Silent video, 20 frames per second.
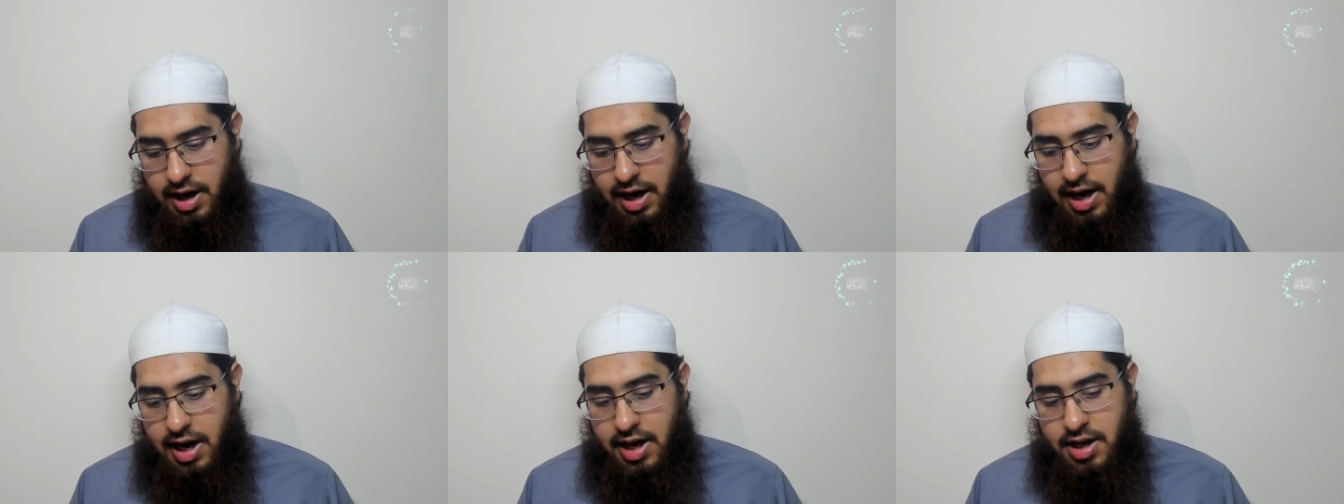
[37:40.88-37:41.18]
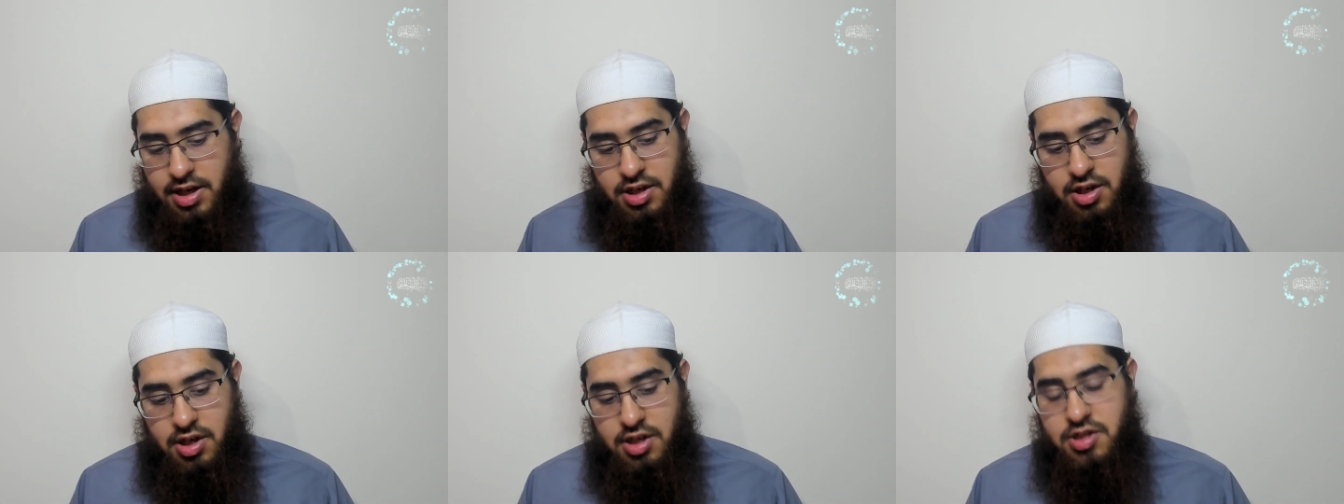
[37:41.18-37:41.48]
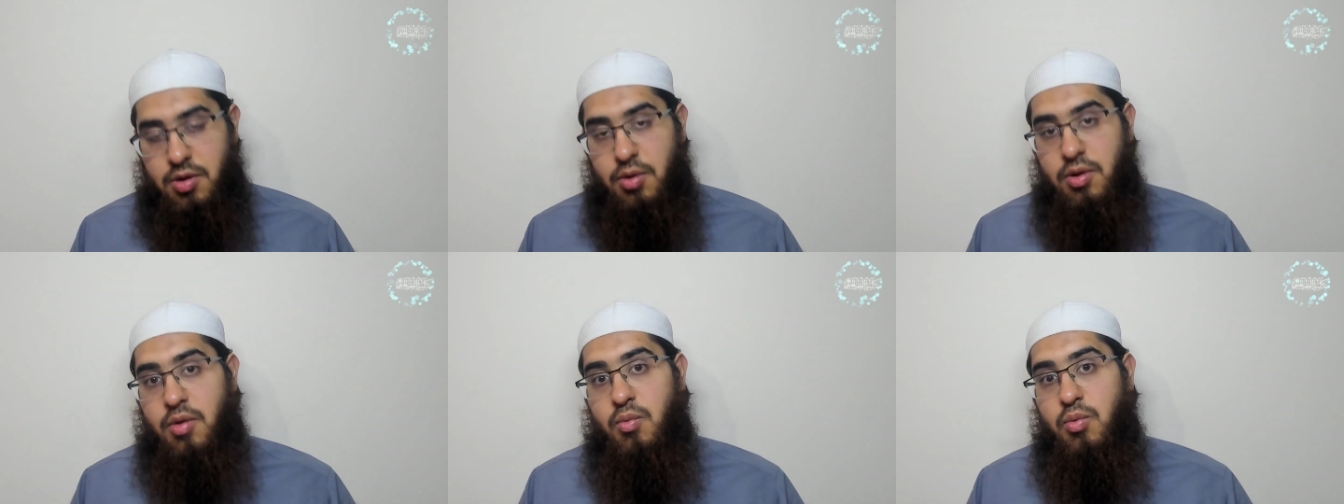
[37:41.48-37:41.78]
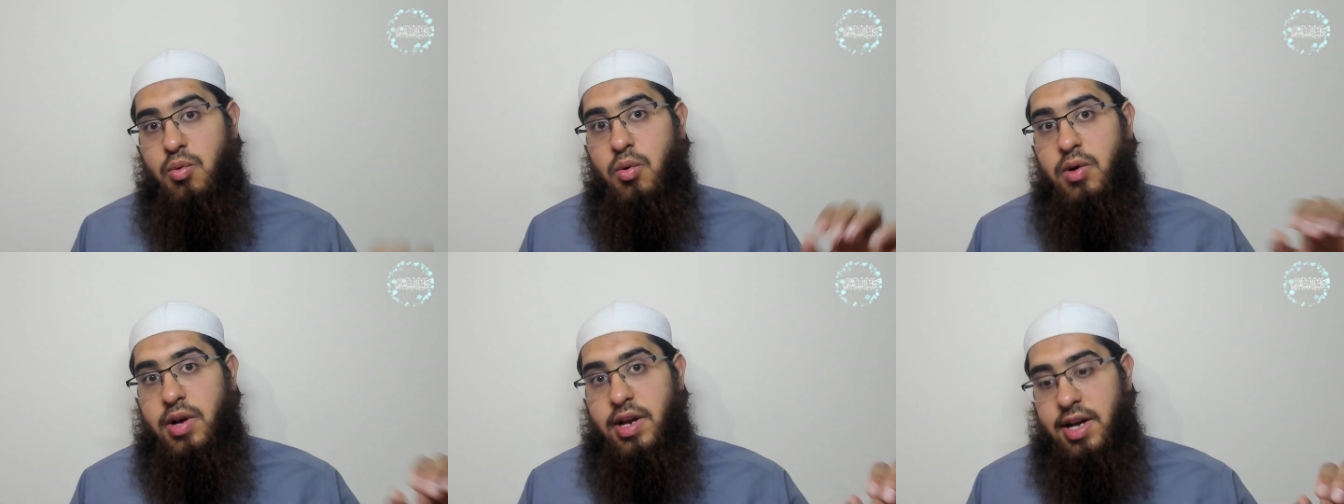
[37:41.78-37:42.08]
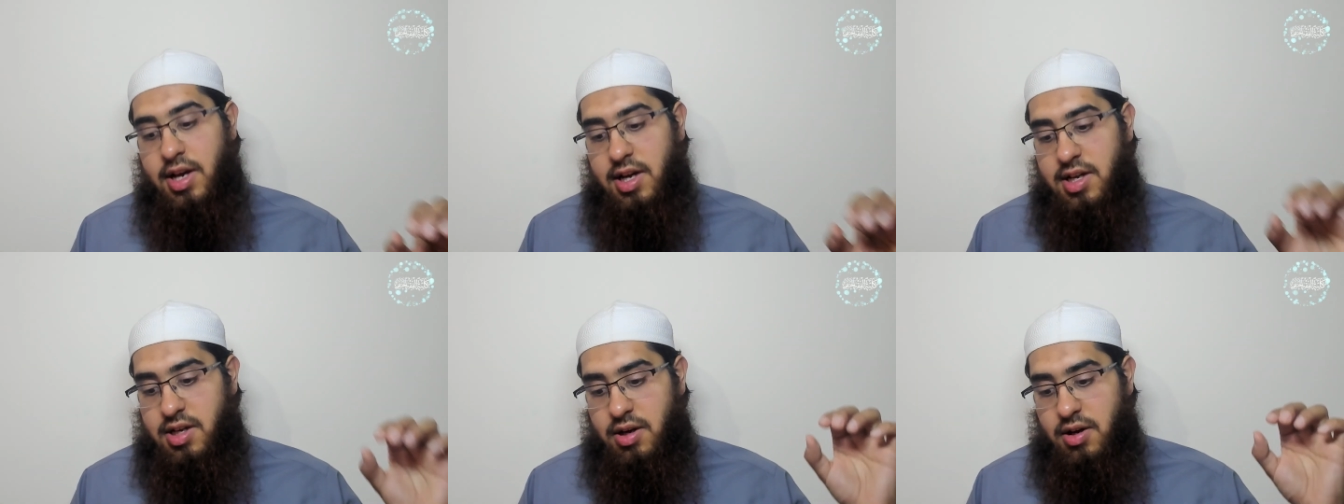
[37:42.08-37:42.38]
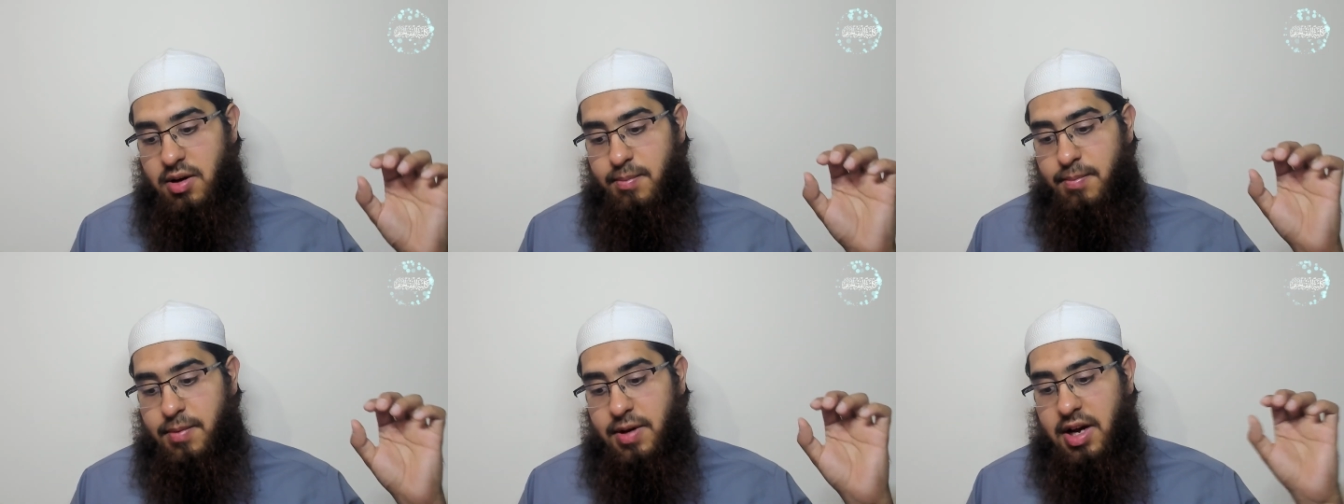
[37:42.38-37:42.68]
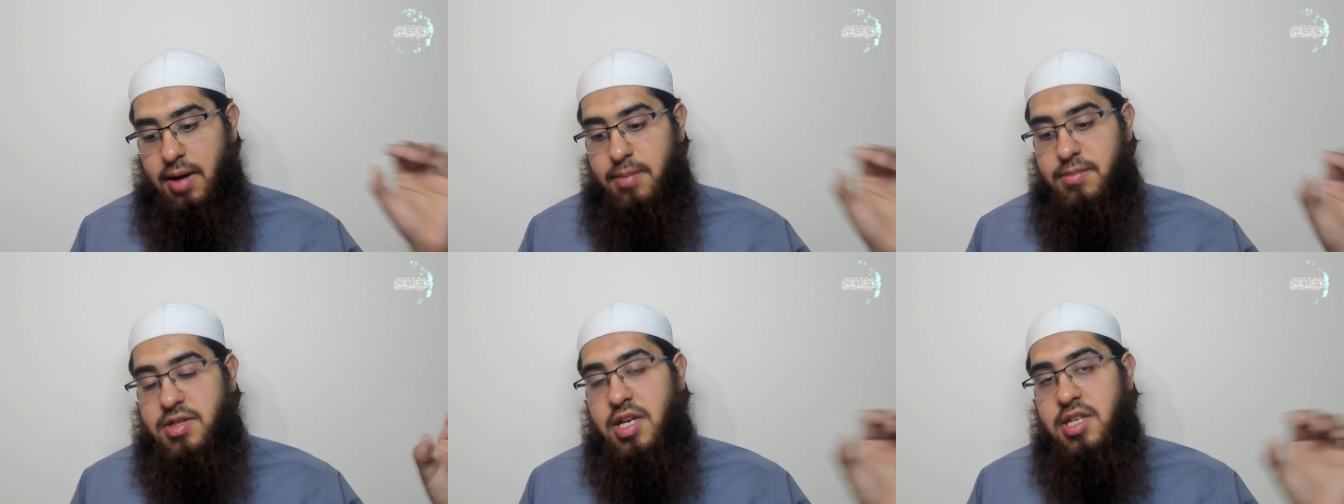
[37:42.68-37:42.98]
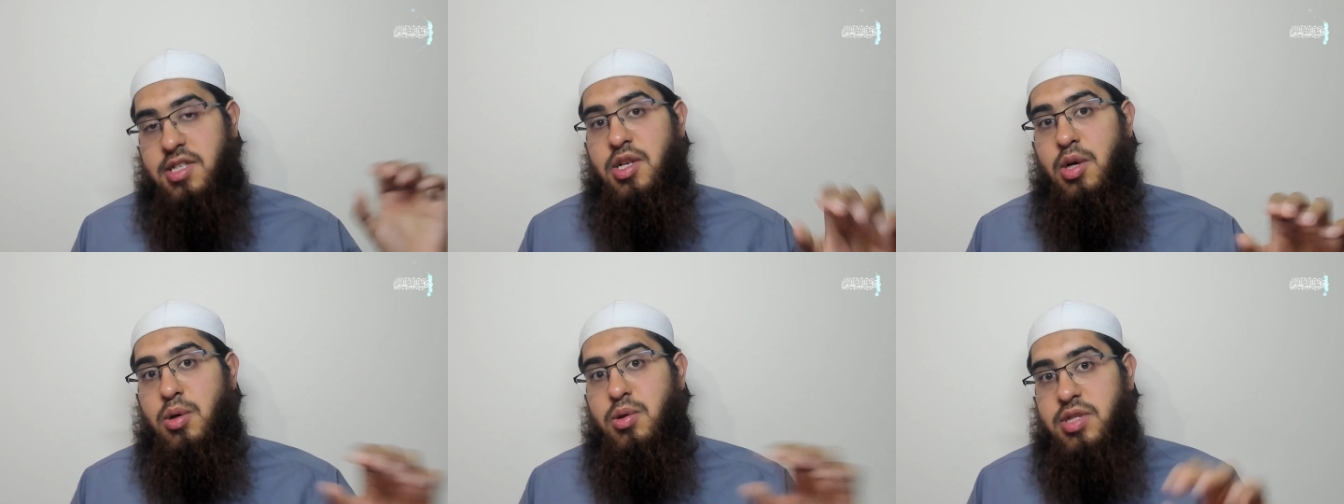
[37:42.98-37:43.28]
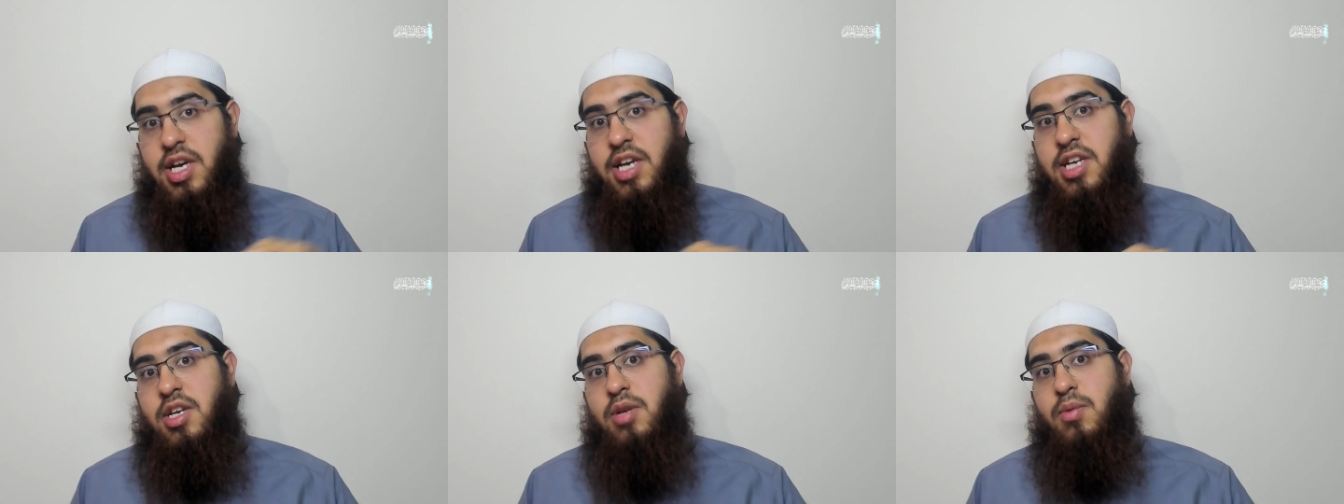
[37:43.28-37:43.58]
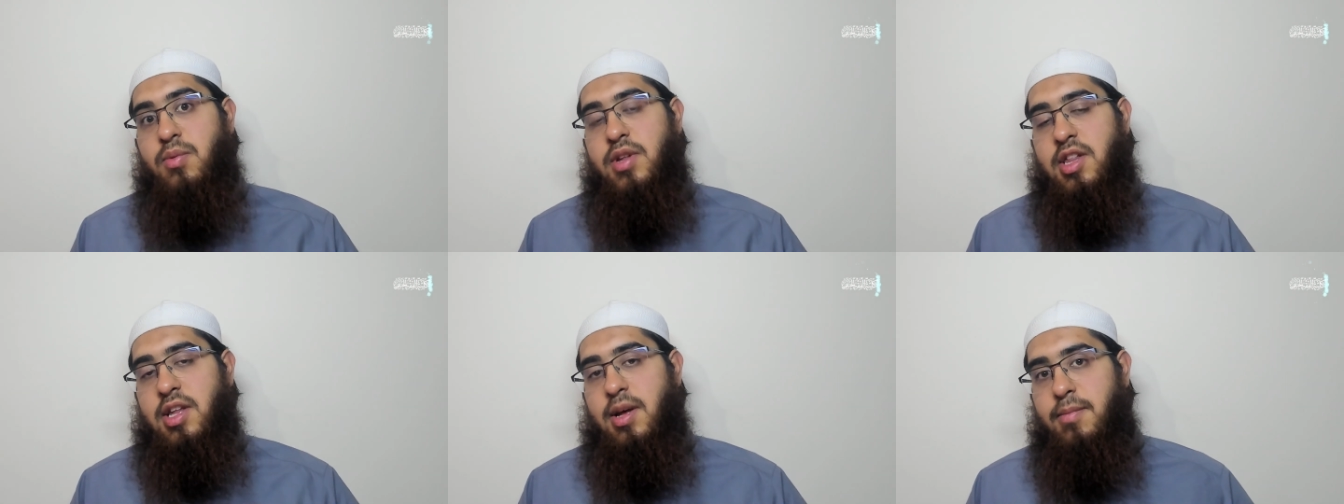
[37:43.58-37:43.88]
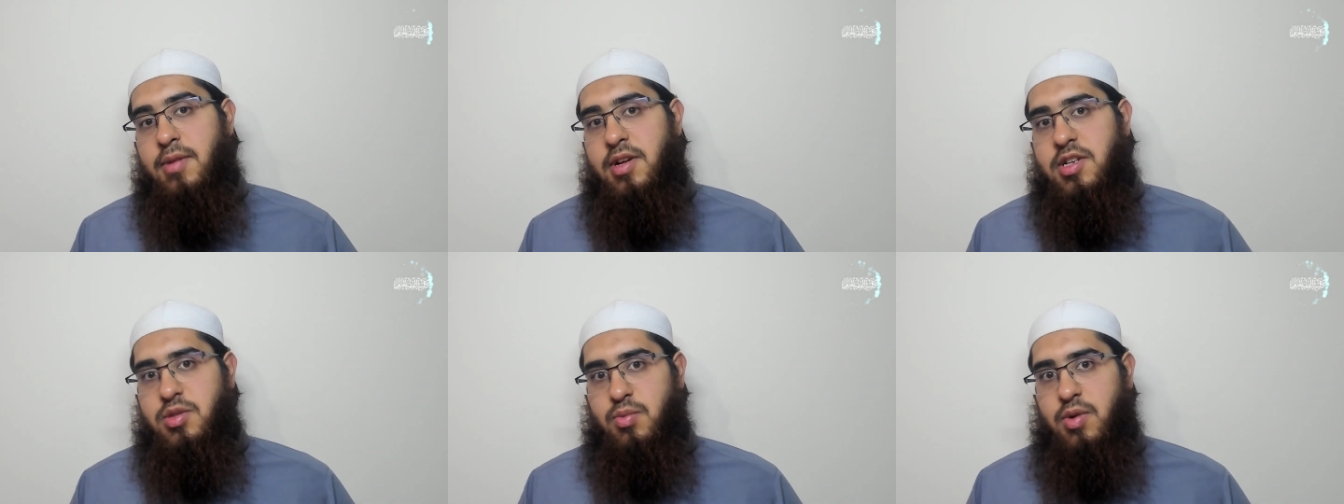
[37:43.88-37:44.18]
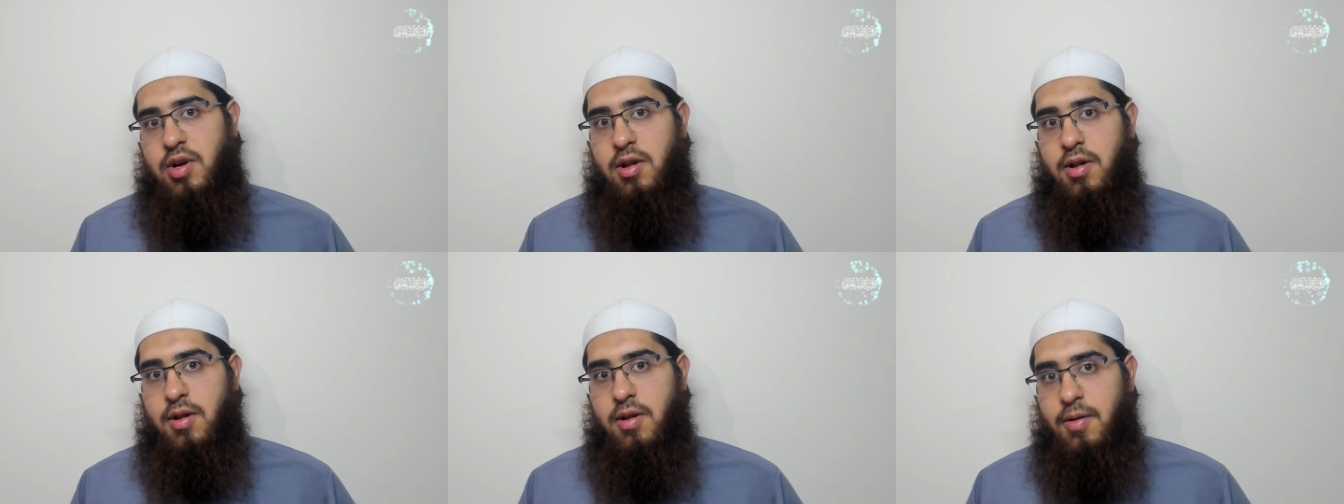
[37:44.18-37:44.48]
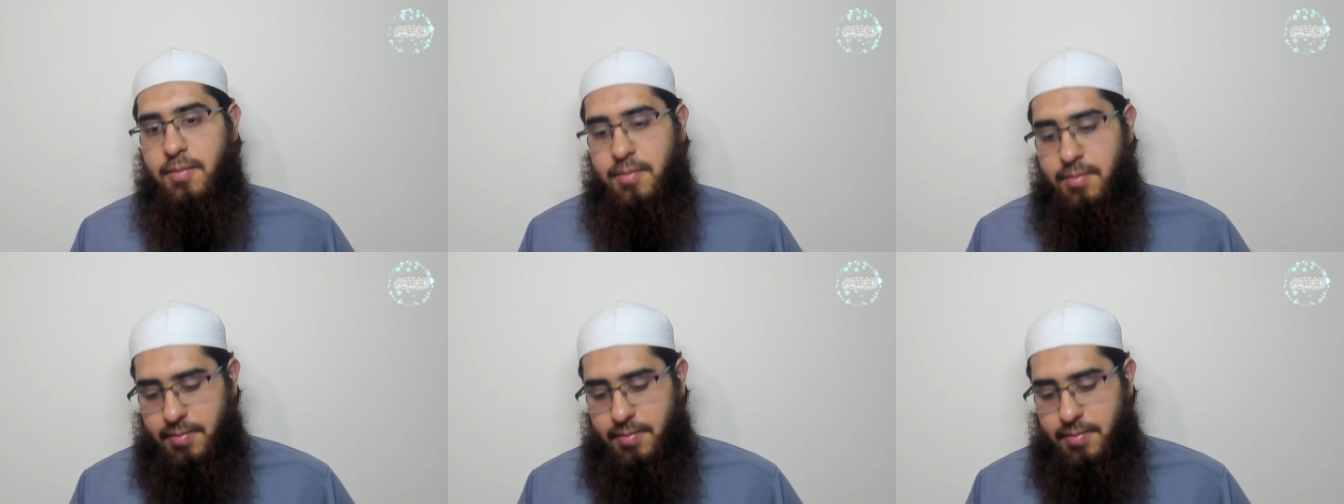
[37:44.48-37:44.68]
And so the ruling becomes associated with them as well.